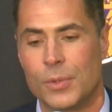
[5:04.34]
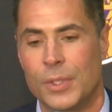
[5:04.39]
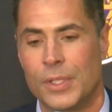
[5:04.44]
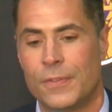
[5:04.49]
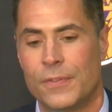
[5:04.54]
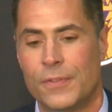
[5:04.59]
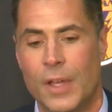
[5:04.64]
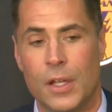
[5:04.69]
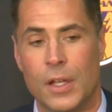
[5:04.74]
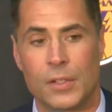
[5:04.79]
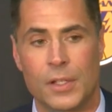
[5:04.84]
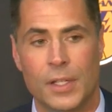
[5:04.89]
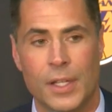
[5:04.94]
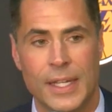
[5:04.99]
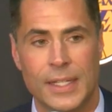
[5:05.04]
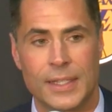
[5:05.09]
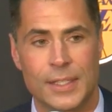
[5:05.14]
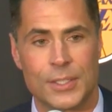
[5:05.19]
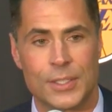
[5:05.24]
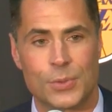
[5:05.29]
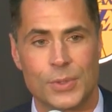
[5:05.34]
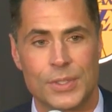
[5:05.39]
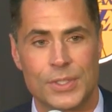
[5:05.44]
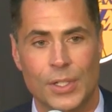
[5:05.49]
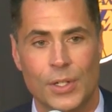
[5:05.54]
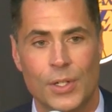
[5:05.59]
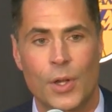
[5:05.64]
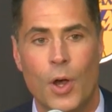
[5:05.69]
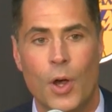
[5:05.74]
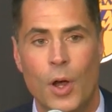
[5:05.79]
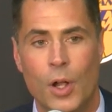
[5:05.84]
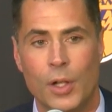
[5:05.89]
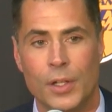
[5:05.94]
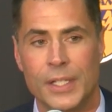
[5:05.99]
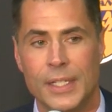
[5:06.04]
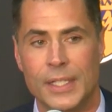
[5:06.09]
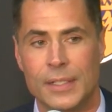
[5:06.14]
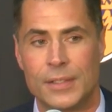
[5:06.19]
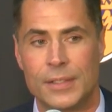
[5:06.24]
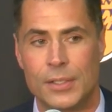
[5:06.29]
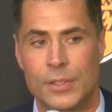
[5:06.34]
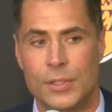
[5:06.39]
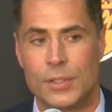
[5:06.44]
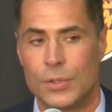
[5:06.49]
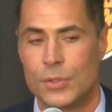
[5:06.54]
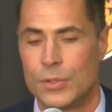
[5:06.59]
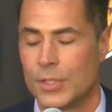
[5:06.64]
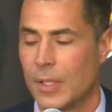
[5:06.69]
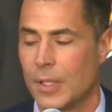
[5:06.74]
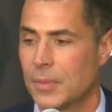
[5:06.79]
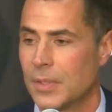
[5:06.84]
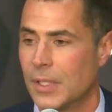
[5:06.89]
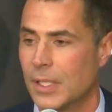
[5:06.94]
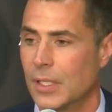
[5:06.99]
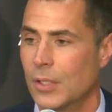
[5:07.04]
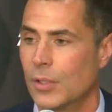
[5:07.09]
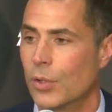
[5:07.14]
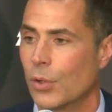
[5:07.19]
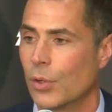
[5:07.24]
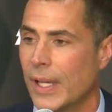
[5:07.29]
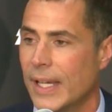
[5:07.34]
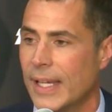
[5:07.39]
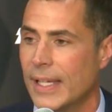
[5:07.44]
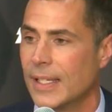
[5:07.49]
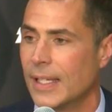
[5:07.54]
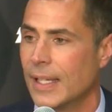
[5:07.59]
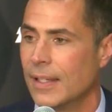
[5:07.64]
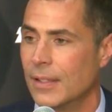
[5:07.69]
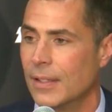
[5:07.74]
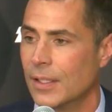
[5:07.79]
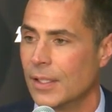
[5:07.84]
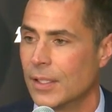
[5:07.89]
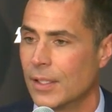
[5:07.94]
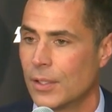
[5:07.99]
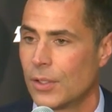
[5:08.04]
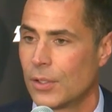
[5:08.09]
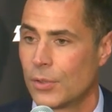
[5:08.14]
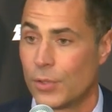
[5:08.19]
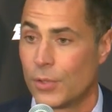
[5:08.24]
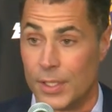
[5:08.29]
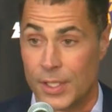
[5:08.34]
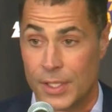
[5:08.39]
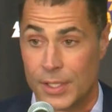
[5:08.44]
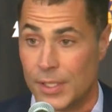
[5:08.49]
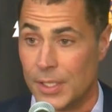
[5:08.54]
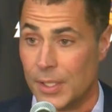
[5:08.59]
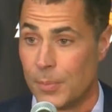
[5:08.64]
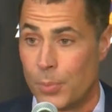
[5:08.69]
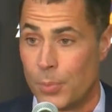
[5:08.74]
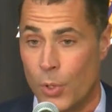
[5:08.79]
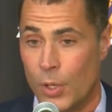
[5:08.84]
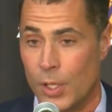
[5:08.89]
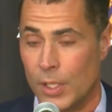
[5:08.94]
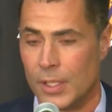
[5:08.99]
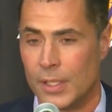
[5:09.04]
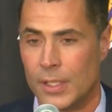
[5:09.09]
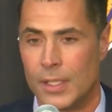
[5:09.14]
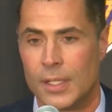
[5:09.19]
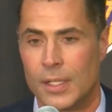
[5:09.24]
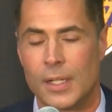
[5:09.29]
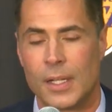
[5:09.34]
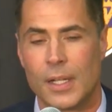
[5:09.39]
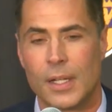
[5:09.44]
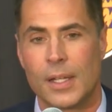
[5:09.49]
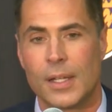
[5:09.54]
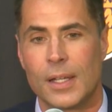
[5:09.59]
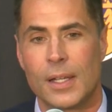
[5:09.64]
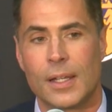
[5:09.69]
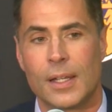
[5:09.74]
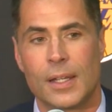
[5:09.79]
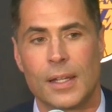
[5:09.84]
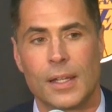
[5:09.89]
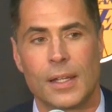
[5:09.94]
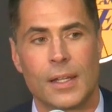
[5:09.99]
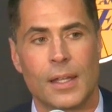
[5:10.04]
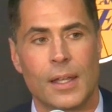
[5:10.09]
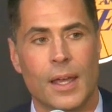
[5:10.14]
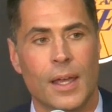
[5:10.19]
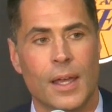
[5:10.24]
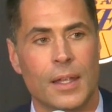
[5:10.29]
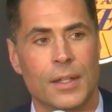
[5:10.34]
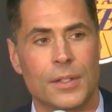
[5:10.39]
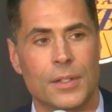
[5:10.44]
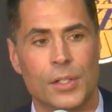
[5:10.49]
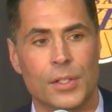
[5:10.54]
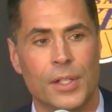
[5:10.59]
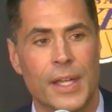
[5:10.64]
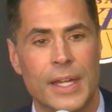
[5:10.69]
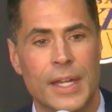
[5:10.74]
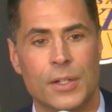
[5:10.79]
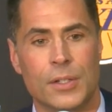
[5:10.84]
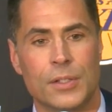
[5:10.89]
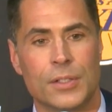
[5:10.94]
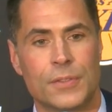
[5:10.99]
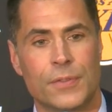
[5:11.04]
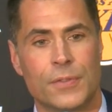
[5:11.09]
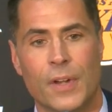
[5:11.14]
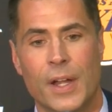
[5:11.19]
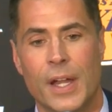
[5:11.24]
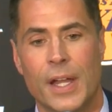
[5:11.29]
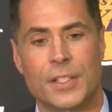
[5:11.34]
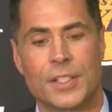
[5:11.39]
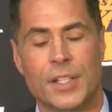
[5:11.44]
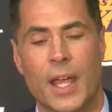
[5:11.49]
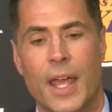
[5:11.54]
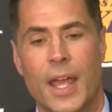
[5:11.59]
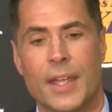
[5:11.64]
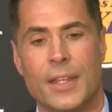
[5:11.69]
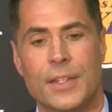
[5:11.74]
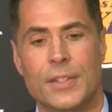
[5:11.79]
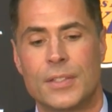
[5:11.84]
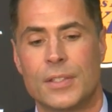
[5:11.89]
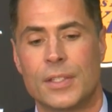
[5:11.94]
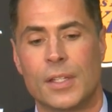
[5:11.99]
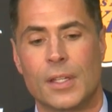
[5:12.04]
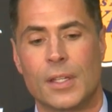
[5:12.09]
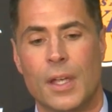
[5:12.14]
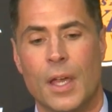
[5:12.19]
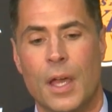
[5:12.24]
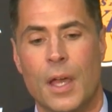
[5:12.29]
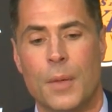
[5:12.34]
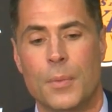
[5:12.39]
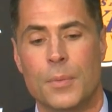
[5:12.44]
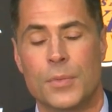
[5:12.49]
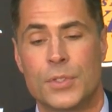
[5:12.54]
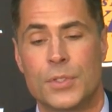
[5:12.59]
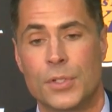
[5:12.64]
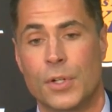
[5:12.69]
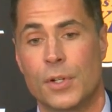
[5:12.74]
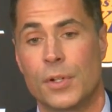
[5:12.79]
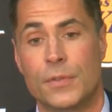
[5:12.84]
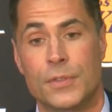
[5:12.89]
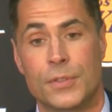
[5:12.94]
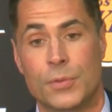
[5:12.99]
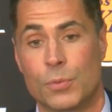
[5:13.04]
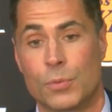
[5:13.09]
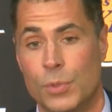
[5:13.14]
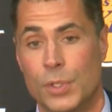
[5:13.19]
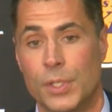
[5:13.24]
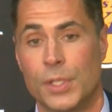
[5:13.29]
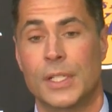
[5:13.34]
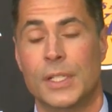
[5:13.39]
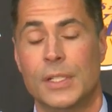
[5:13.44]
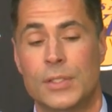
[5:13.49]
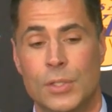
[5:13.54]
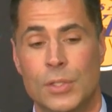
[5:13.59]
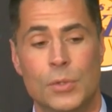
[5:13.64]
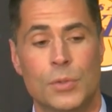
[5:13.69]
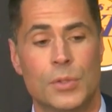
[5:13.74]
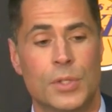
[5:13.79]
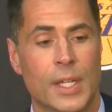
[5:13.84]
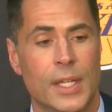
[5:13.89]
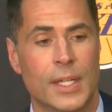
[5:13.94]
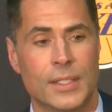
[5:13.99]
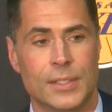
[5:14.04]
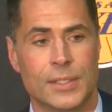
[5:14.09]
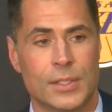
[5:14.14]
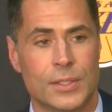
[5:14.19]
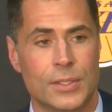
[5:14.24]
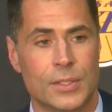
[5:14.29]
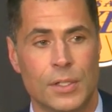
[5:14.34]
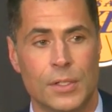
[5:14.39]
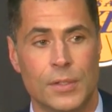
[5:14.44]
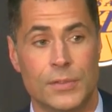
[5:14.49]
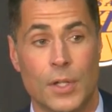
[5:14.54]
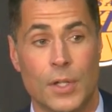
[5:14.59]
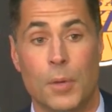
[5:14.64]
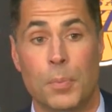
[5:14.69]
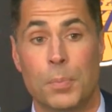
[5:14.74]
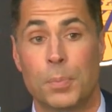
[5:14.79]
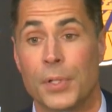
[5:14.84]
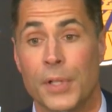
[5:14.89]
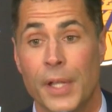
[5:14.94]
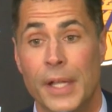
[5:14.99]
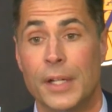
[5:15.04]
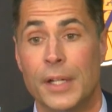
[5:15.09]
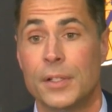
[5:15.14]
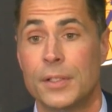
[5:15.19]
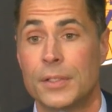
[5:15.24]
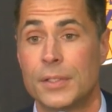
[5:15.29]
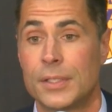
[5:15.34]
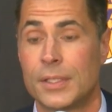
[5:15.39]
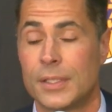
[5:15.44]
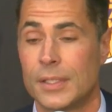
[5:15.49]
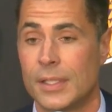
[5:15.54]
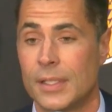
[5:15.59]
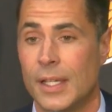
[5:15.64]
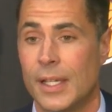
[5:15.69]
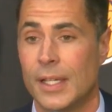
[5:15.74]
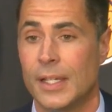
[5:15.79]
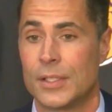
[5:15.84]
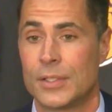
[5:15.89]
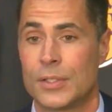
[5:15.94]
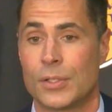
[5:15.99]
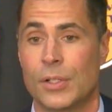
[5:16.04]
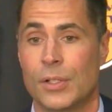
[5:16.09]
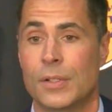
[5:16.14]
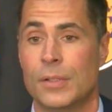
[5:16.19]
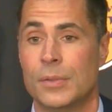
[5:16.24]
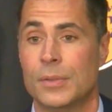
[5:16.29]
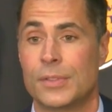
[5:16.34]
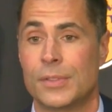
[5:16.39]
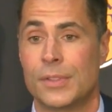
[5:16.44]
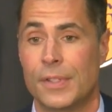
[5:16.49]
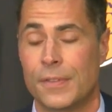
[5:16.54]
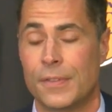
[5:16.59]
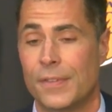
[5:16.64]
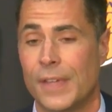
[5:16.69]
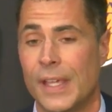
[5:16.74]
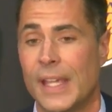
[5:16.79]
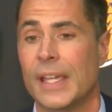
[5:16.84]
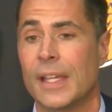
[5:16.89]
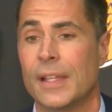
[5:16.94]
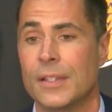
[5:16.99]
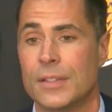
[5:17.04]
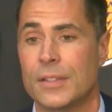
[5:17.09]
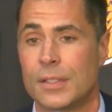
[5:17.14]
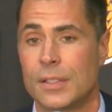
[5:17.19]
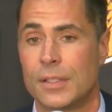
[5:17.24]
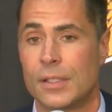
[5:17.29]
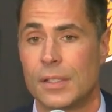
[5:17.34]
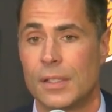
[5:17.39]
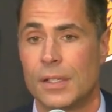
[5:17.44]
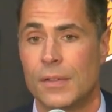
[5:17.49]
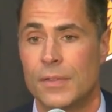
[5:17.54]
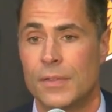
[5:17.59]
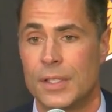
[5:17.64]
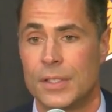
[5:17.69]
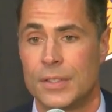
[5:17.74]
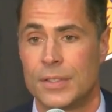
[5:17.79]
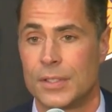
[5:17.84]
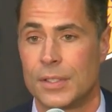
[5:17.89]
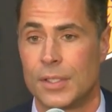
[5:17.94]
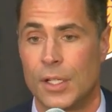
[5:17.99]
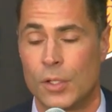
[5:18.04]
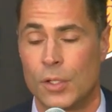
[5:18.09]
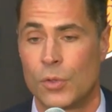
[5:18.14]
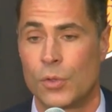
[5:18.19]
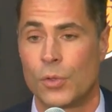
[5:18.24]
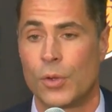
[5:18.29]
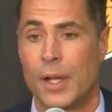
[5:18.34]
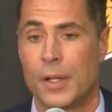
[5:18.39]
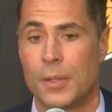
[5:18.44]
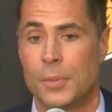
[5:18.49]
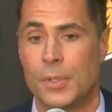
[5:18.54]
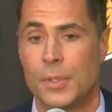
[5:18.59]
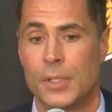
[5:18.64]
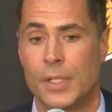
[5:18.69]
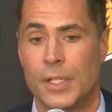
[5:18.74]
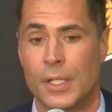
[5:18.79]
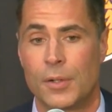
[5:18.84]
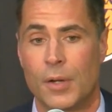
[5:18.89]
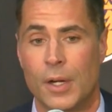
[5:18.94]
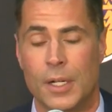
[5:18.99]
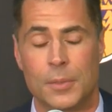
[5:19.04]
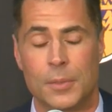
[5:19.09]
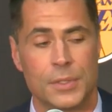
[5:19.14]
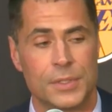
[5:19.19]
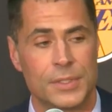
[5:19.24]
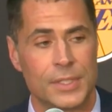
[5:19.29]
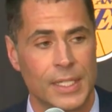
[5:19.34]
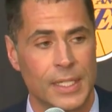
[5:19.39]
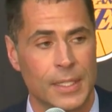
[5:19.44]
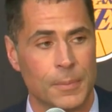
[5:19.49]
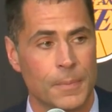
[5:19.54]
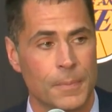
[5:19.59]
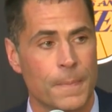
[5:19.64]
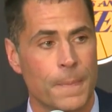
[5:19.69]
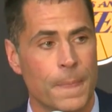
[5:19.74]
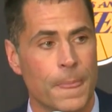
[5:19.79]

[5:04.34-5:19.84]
We felt like this was a calling to do something great and critically important. The Lakers franchise serves really two things. It serves our players and it serves the fans of this incredible, incredible team.